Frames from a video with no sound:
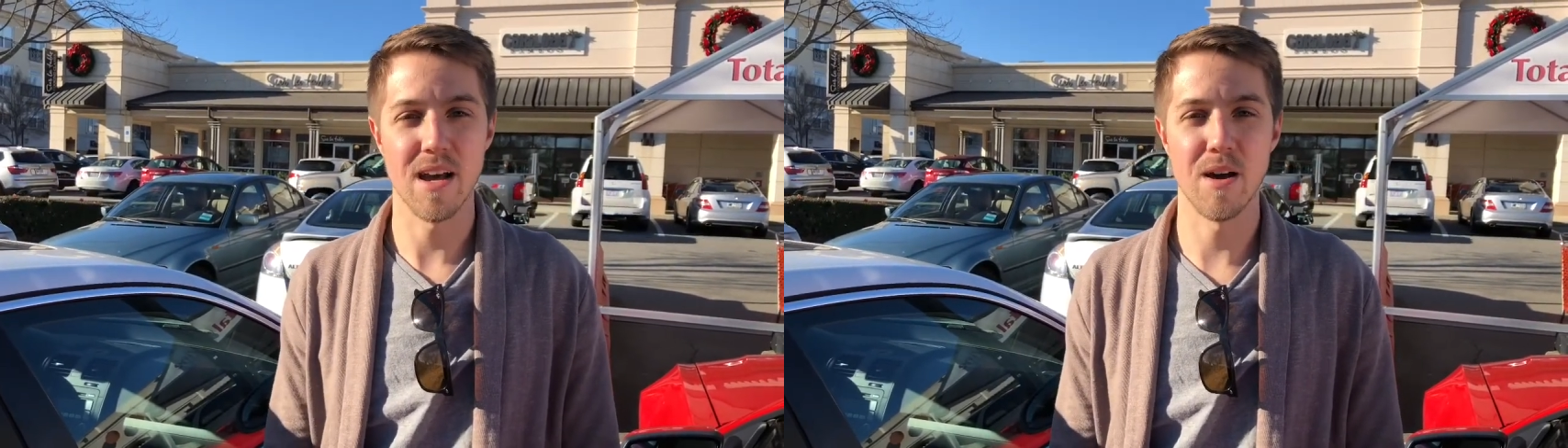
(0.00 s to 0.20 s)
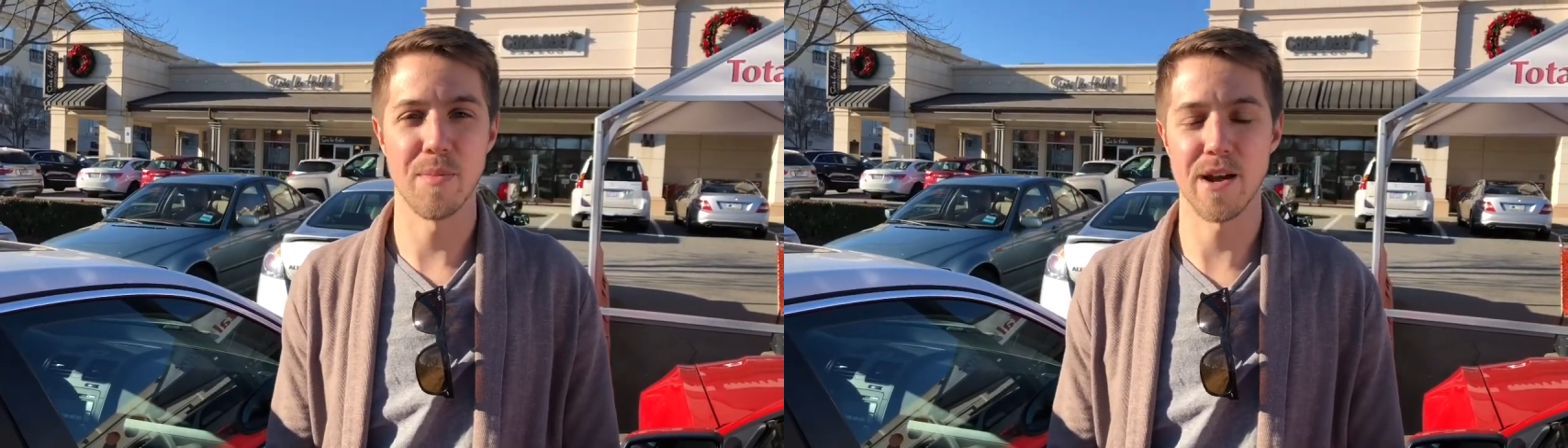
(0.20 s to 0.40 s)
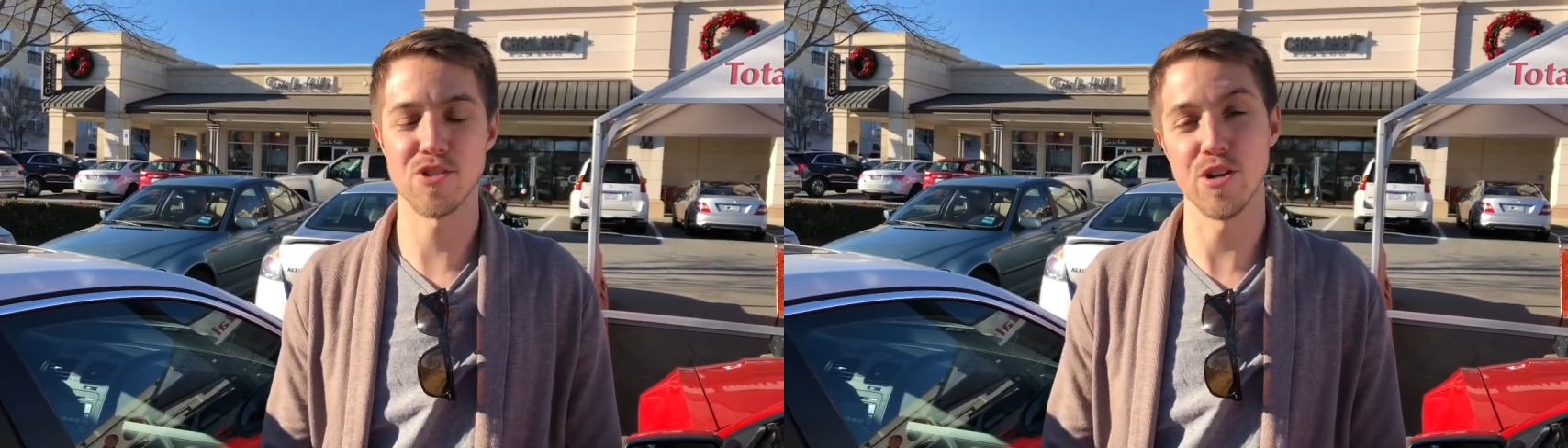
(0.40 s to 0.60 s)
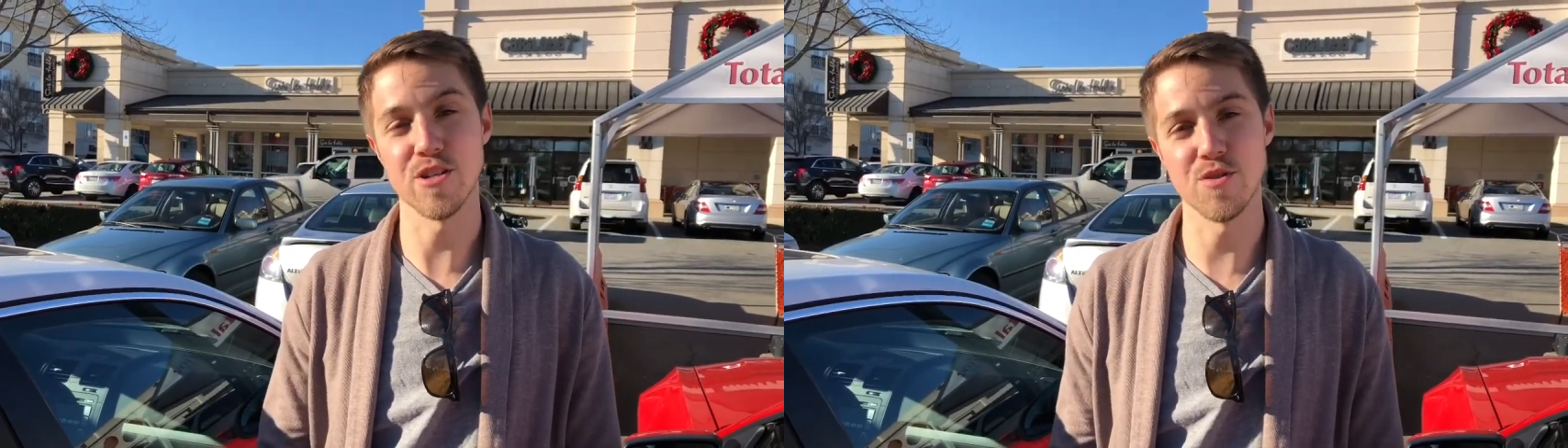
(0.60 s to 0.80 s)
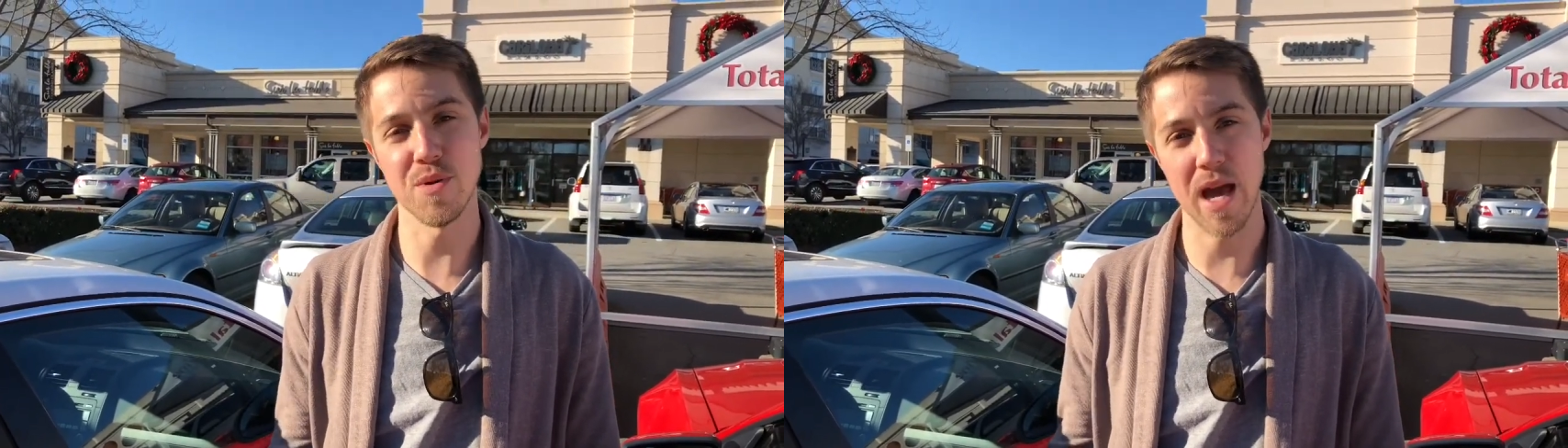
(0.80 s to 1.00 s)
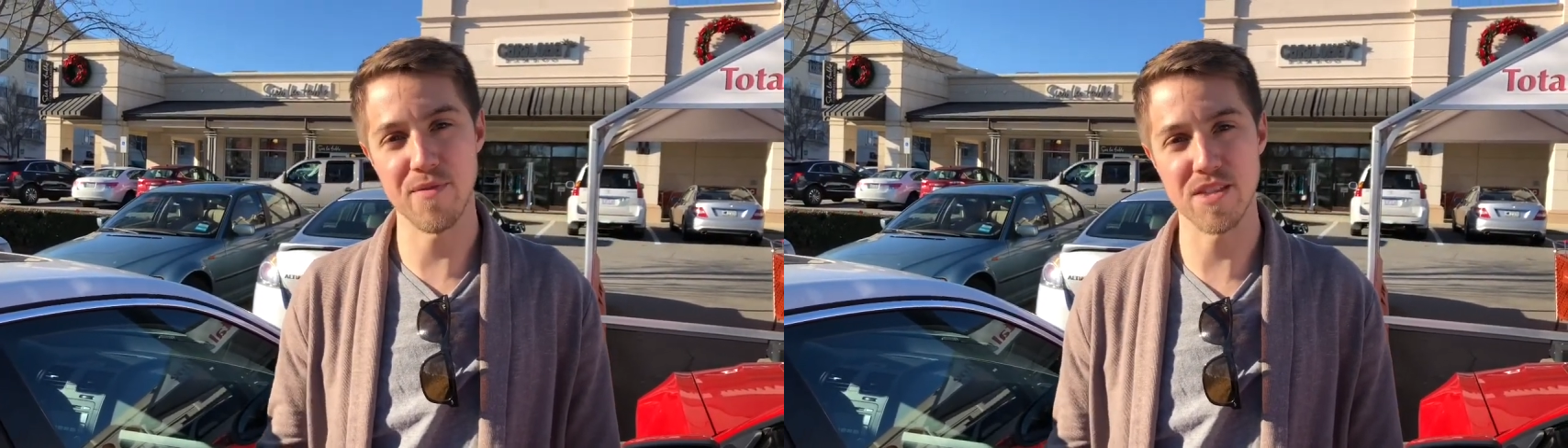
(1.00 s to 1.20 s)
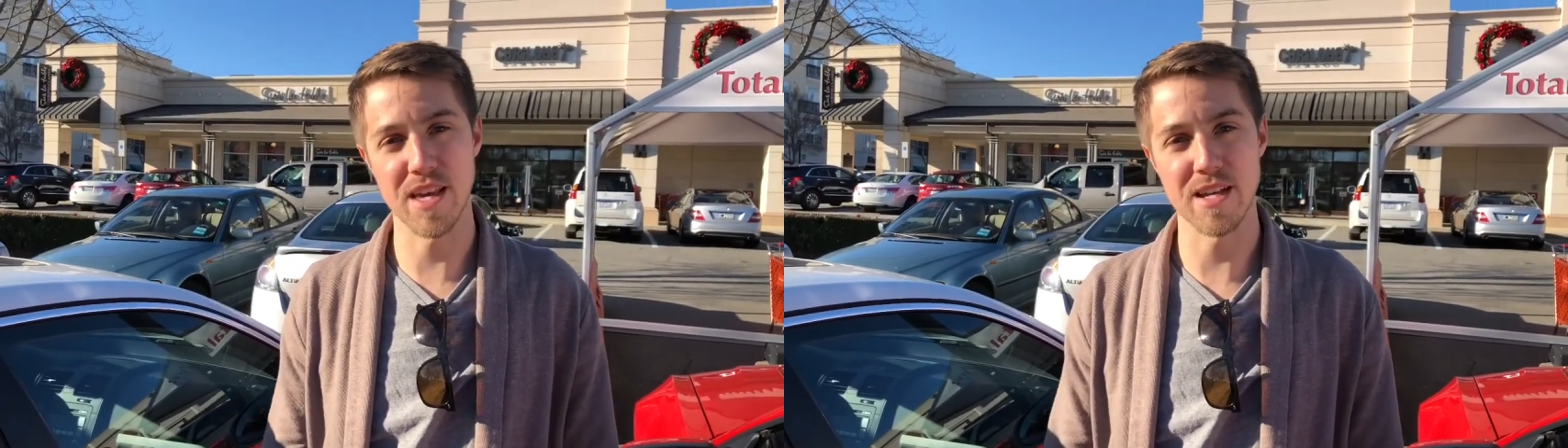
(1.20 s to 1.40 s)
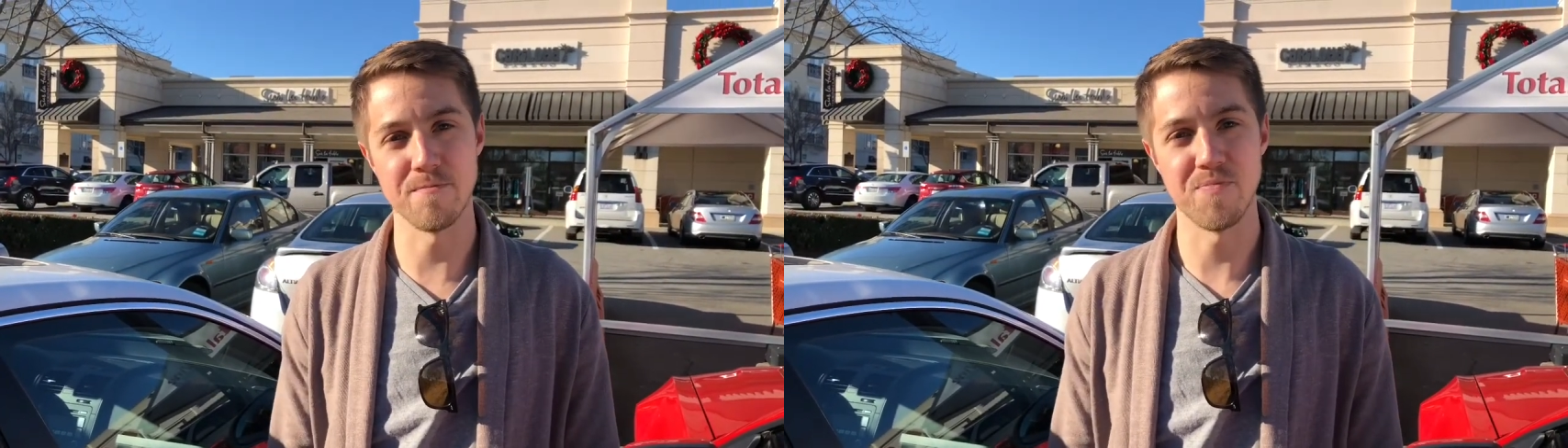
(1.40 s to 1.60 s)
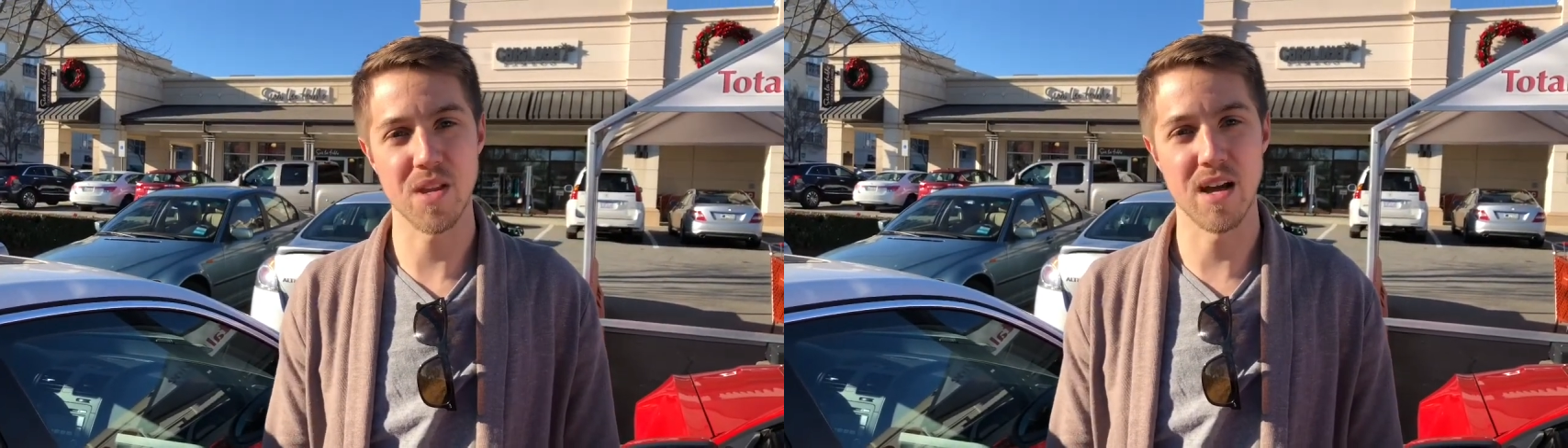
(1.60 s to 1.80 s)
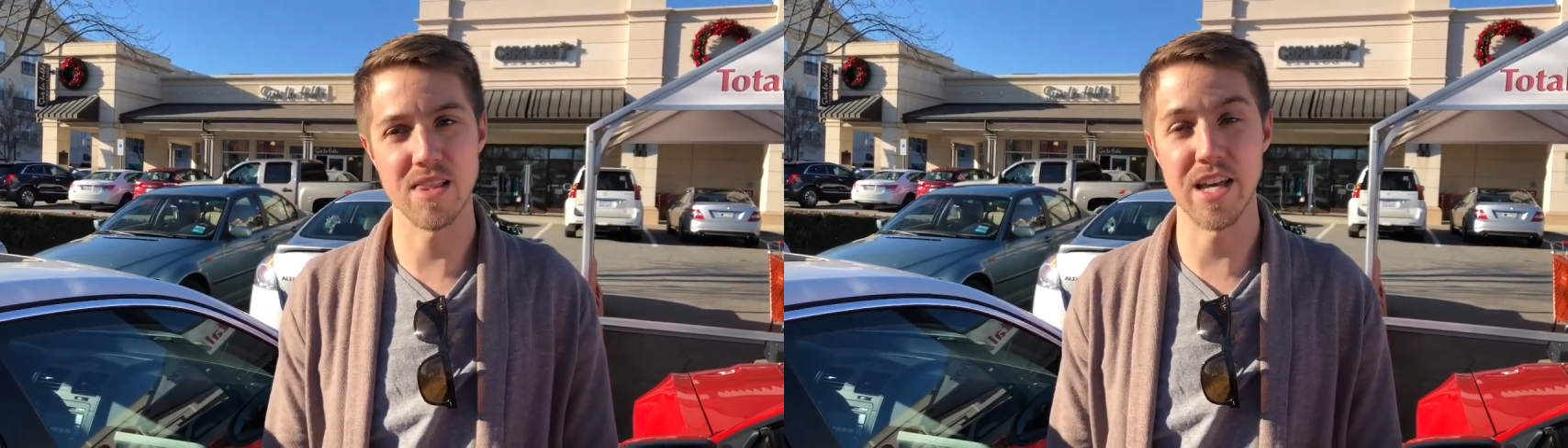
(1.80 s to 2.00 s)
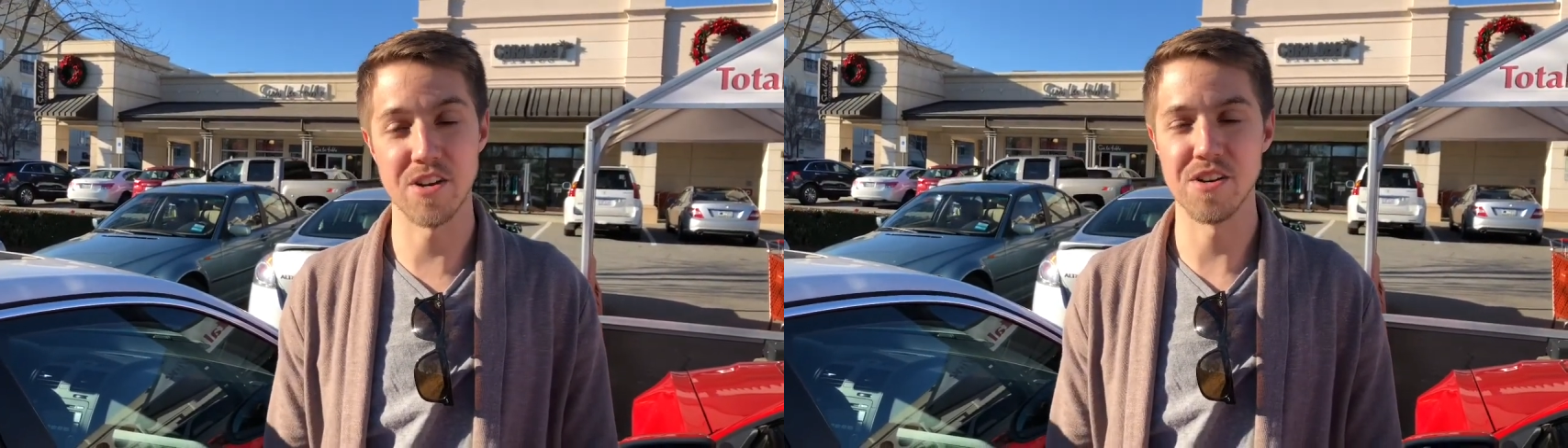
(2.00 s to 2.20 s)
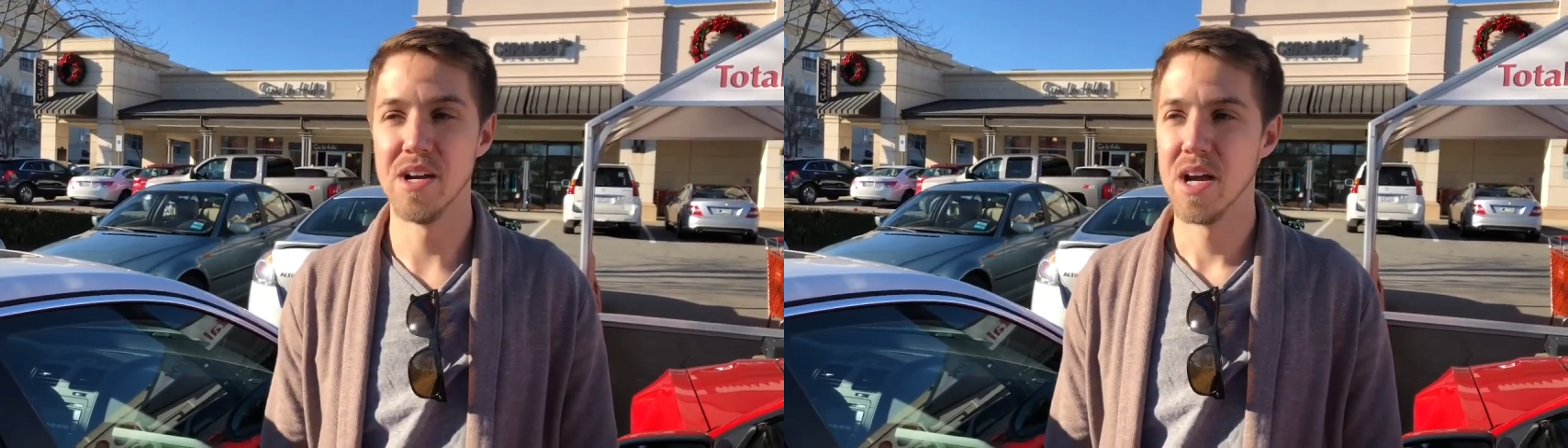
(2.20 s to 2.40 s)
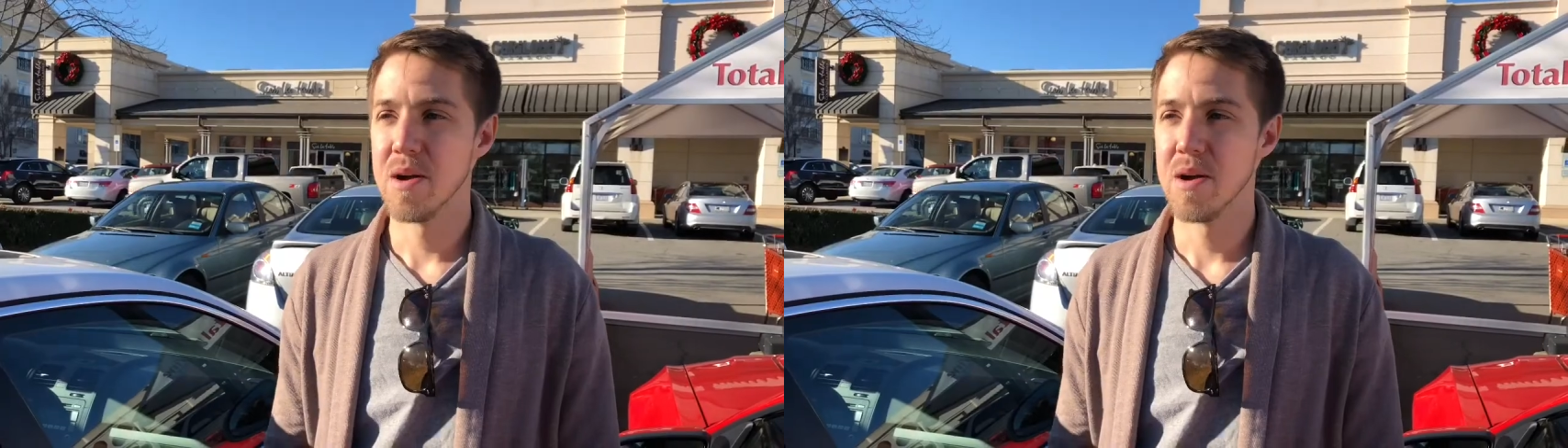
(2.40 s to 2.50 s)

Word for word: um, but I'll show you everything uh, later.